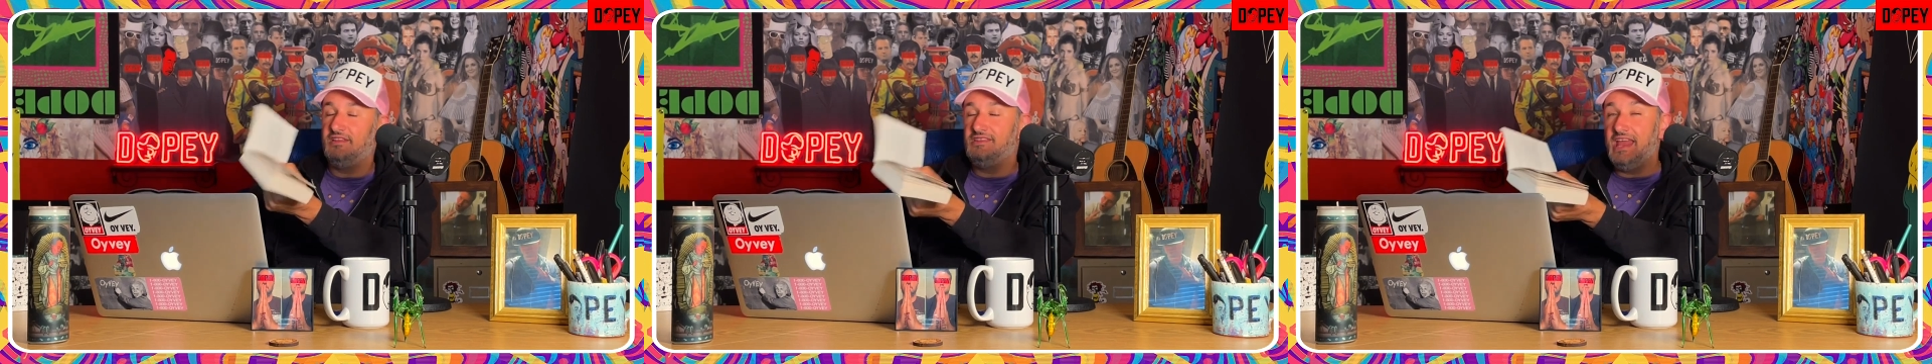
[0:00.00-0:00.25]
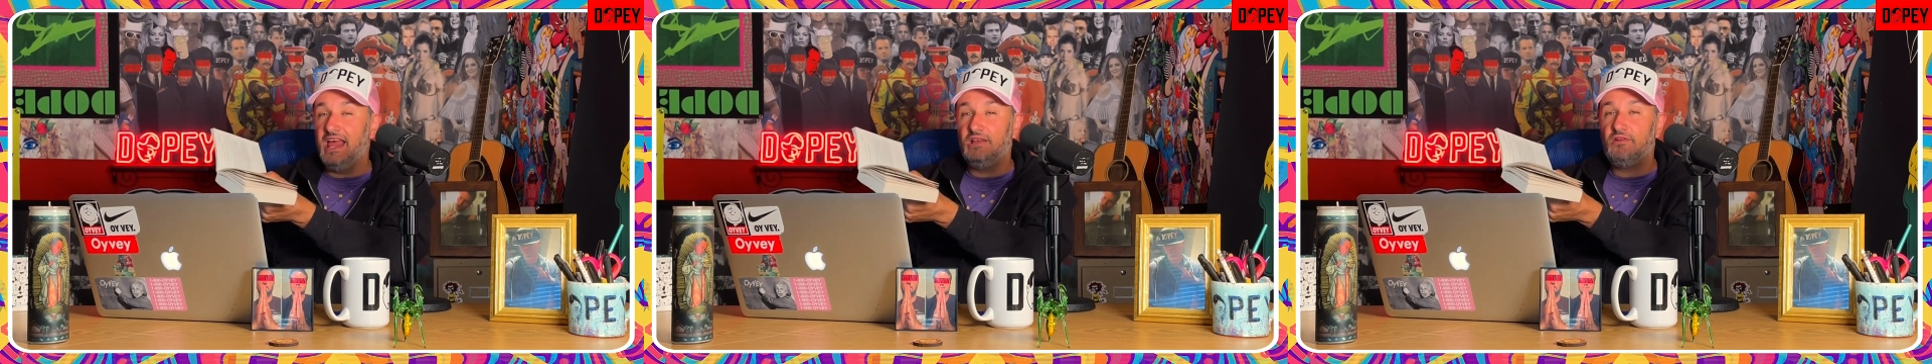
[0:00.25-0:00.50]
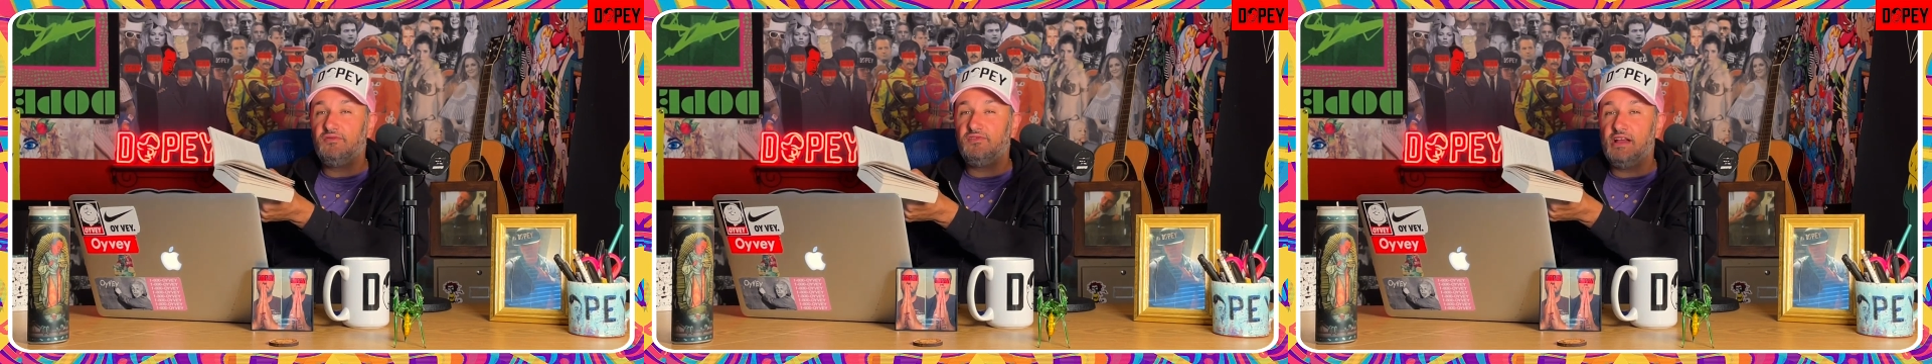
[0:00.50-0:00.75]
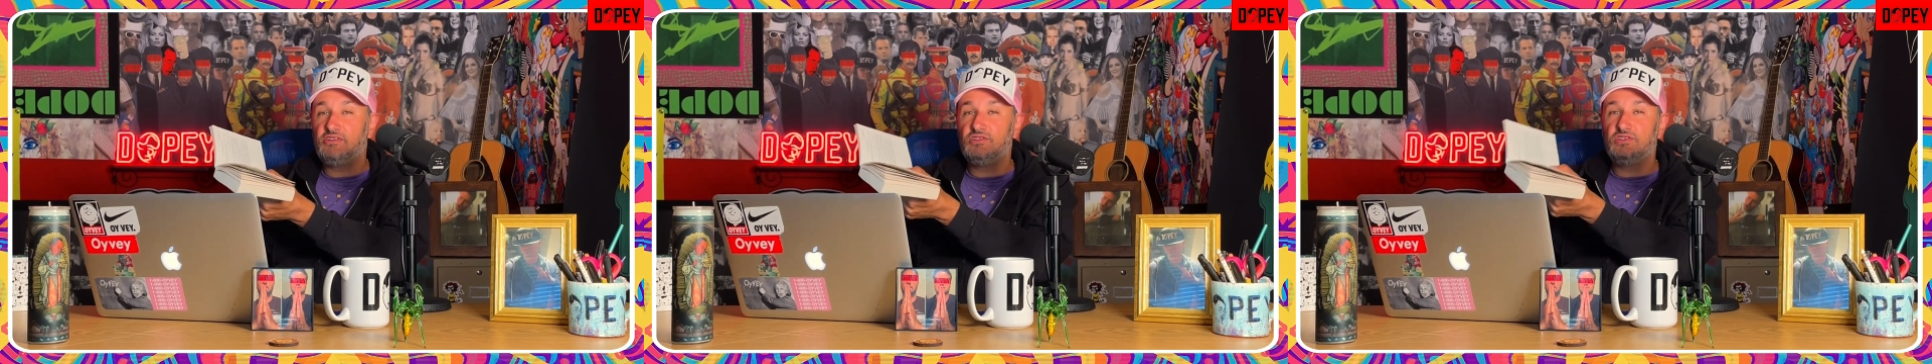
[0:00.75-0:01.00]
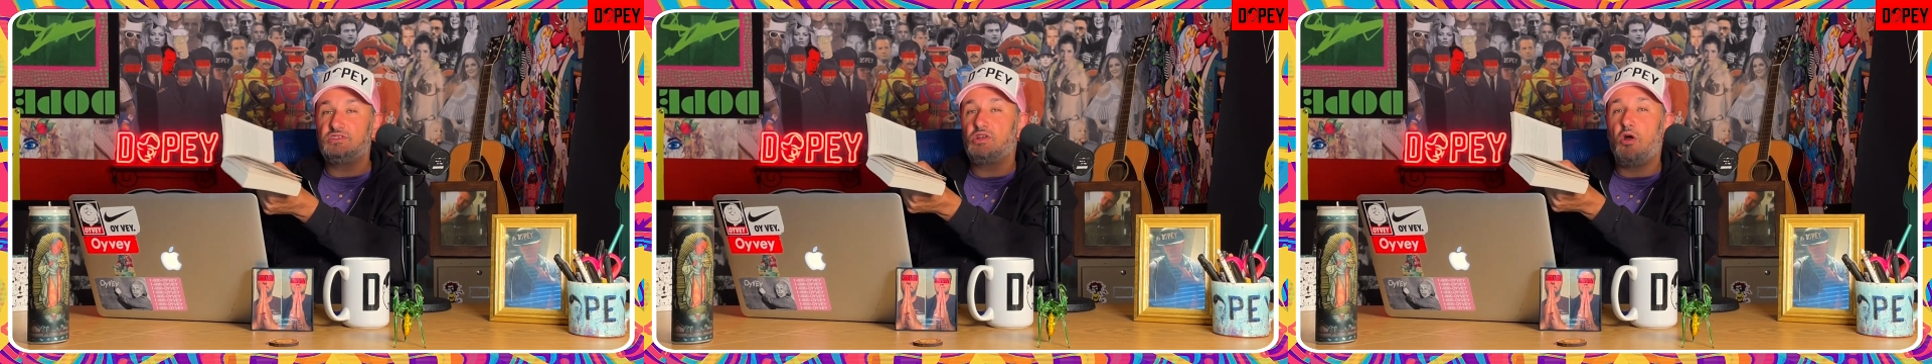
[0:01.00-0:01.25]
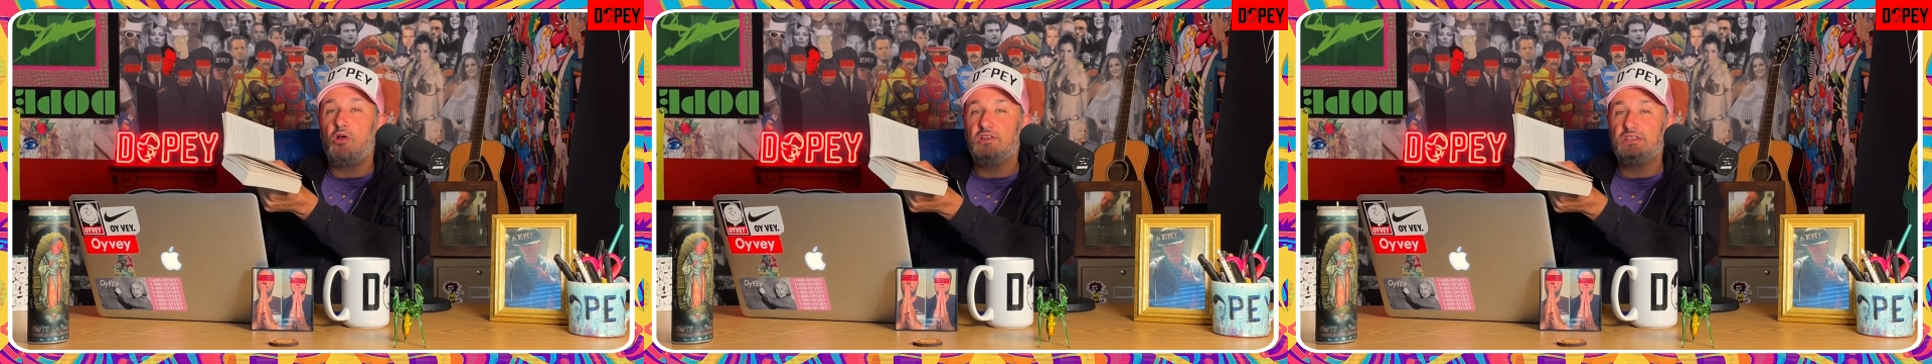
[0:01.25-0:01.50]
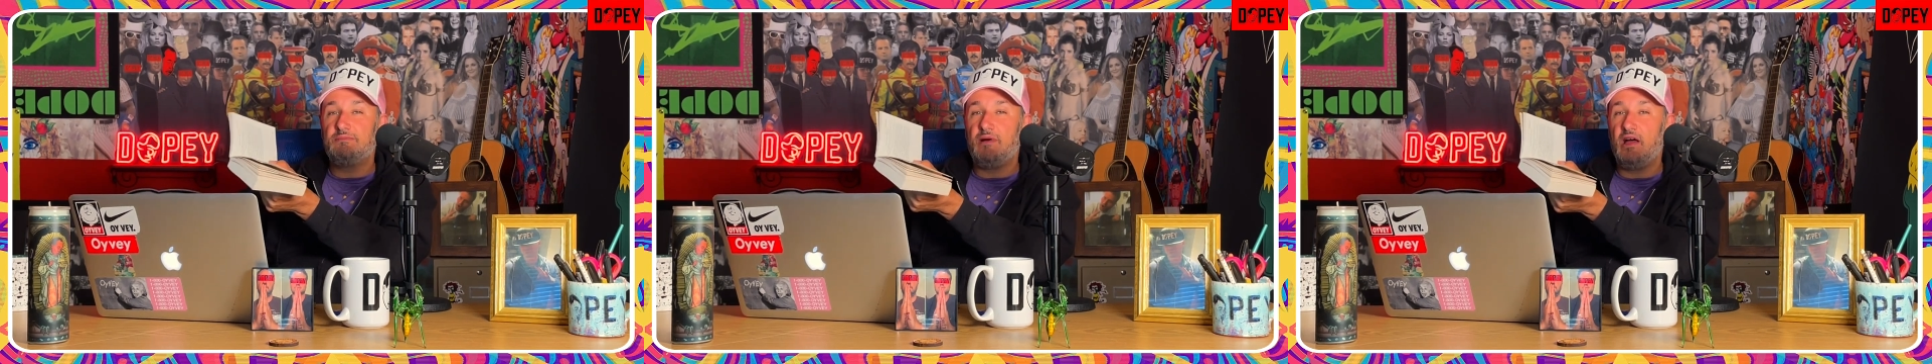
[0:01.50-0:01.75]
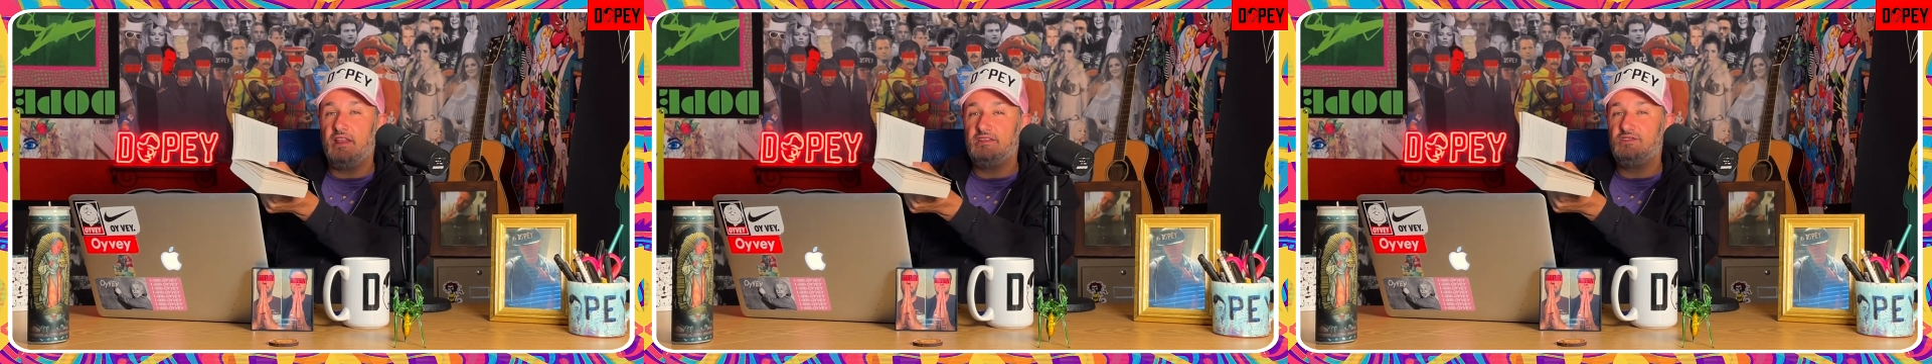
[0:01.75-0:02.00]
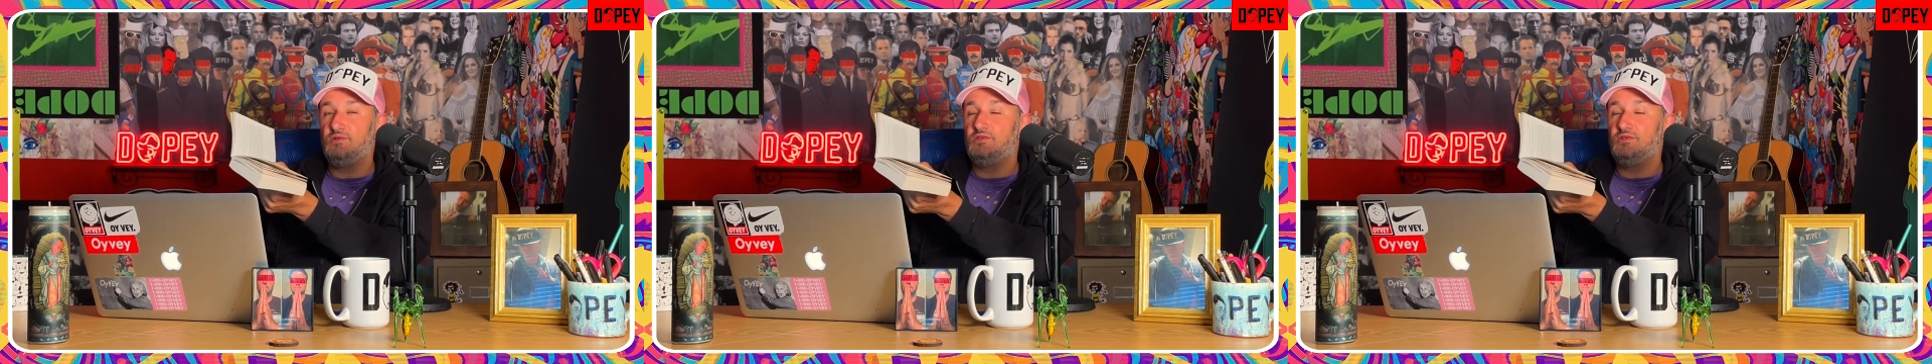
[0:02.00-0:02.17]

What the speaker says: The daily reflections correspond